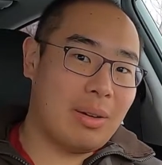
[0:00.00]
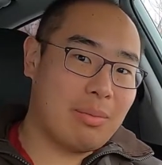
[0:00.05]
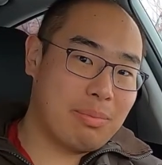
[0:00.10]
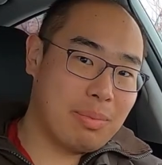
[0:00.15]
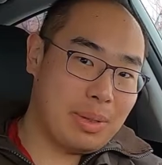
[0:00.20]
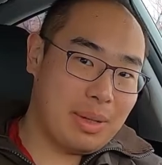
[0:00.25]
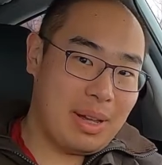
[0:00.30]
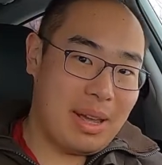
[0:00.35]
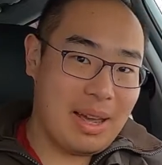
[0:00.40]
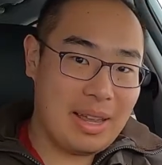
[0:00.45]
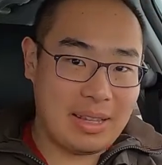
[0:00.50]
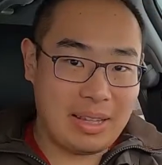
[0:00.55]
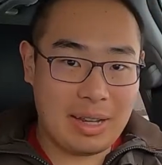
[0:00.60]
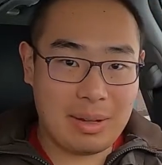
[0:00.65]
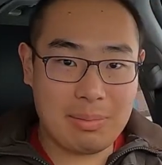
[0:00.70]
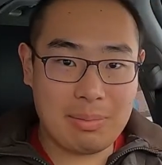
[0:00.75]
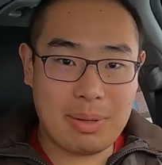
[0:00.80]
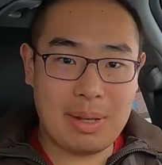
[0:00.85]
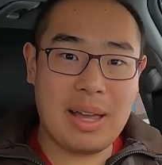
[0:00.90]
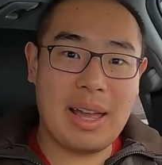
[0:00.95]
up and
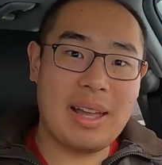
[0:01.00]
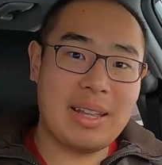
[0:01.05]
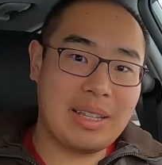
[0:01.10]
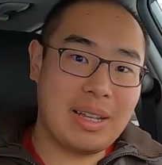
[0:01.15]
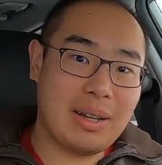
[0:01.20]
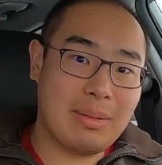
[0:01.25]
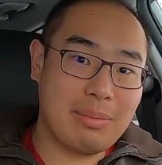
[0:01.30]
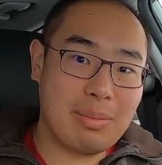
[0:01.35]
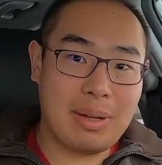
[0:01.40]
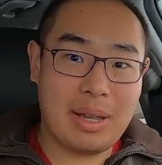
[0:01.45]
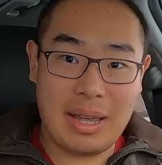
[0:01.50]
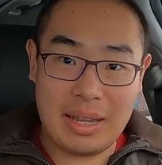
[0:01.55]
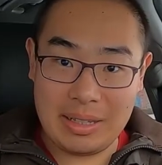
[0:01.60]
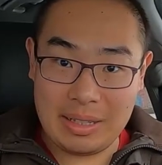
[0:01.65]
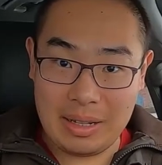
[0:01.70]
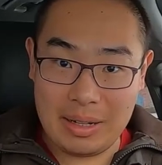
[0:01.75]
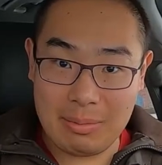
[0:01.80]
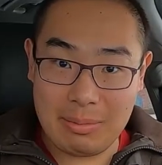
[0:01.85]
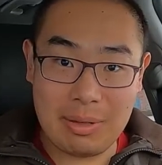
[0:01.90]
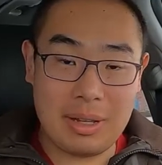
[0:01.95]
up and up
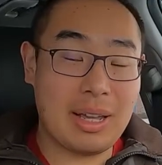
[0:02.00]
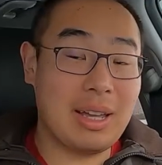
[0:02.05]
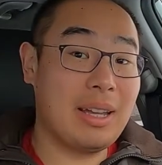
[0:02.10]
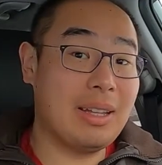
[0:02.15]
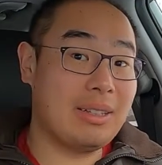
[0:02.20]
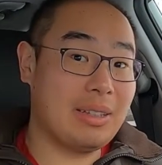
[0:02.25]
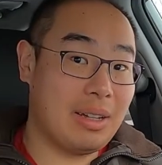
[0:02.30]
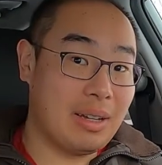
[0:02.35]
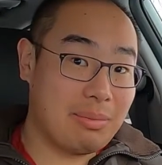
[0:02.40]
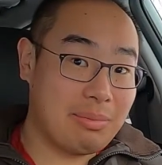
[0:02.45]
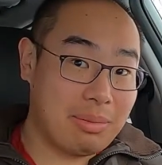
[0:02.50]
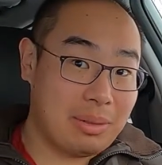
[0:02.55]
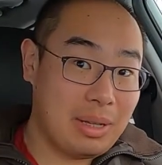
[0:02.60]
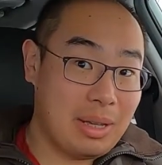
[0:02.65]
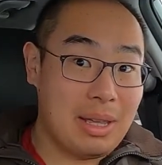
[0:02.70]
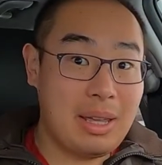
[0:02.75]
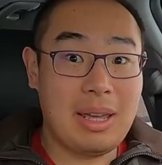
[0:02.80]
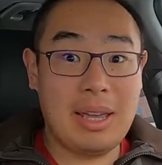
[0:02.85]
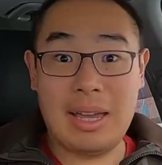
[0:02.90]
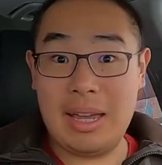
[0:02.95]
and up and up
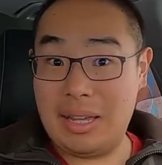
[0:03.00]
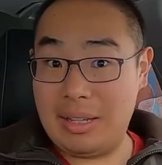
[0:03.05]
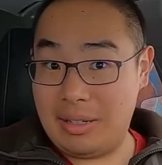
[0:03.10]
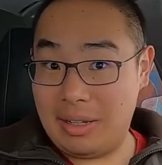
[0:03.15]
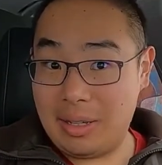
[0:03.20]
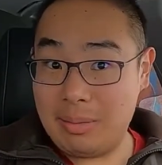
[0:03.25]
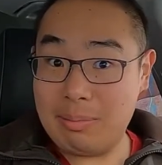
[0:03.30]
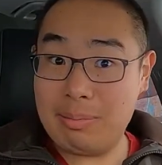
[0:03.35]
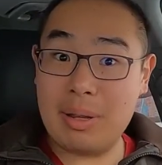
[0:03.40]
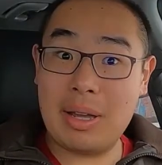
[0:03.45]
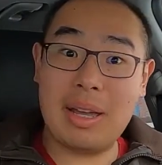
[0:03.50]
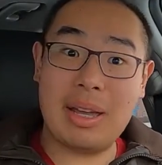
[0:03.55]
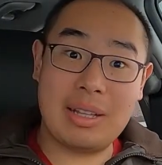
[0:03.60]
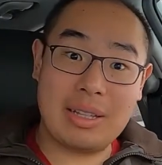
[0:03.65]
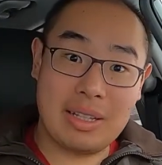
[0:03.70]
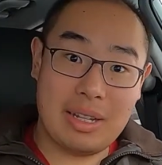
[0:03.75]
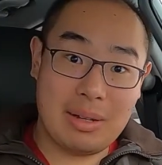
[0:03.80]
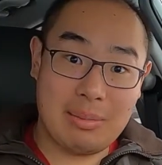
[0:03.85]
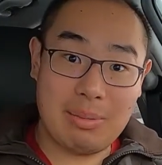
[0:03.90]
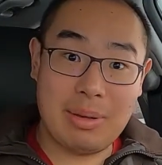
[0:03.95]
and up
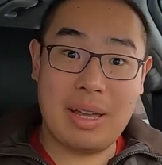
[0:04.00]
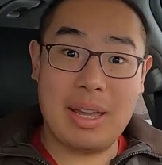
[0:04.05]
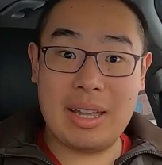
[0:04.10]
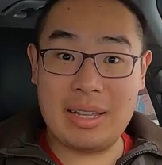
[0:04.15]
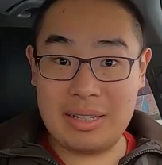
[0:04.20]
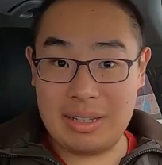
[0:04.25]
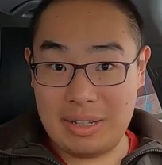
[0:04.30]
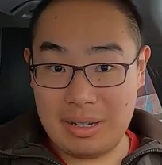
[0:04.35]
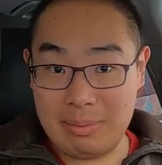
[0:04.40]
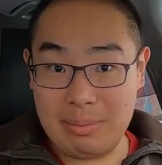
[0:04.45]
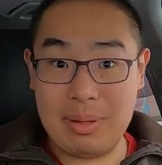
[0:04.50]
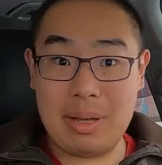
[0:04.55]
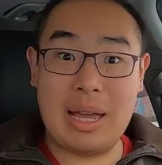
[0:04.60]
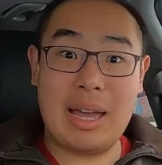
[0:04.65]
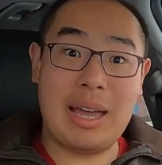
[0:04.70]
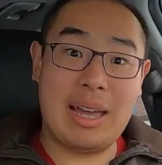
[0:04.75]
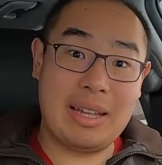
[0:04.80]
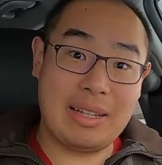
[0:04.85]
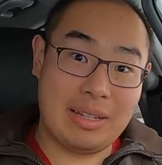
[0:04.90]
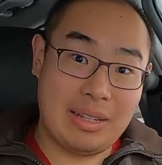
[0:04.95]
and up and up
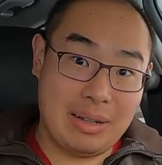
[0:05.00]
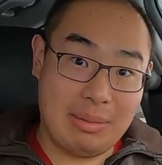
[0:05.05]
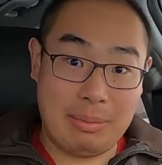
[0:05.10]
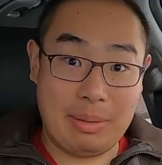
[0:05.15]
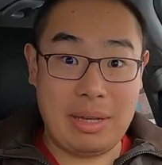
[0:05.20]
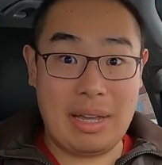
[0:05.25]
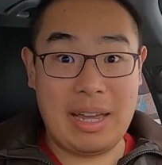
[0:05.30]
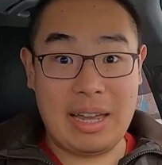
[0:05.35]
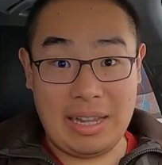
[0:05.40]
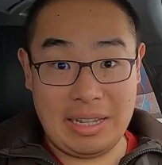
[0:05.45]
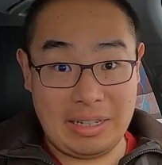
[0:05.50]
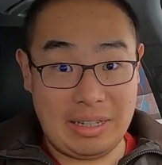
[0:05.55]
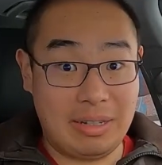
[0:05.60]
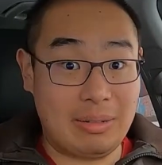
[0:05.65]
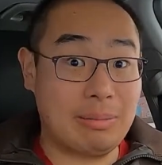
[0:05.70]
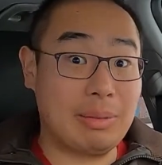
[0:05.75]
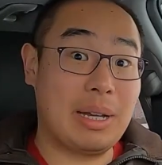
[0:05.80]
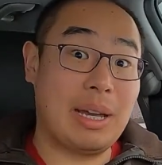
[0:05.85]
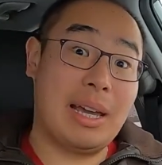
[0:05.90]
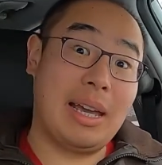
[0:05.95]
and up and
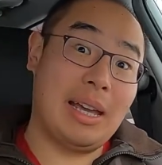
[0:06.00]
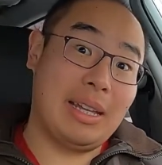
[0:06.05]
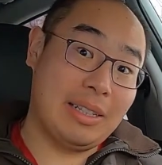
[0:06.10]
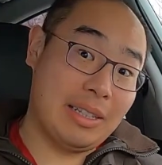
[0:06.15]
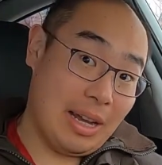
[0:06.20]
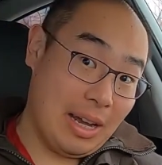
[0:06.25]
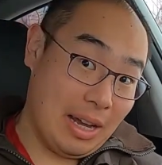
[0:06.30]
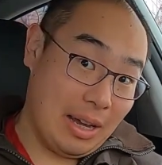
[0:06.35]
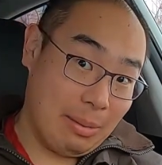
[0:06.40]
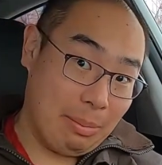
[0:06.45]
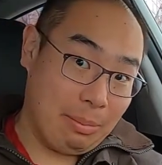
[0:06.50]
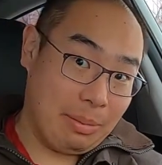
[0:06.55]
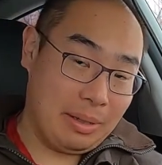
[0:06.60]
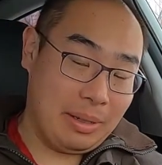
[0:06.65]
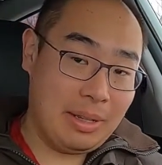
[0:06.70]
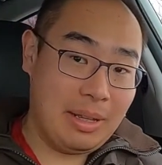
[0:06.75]
up and up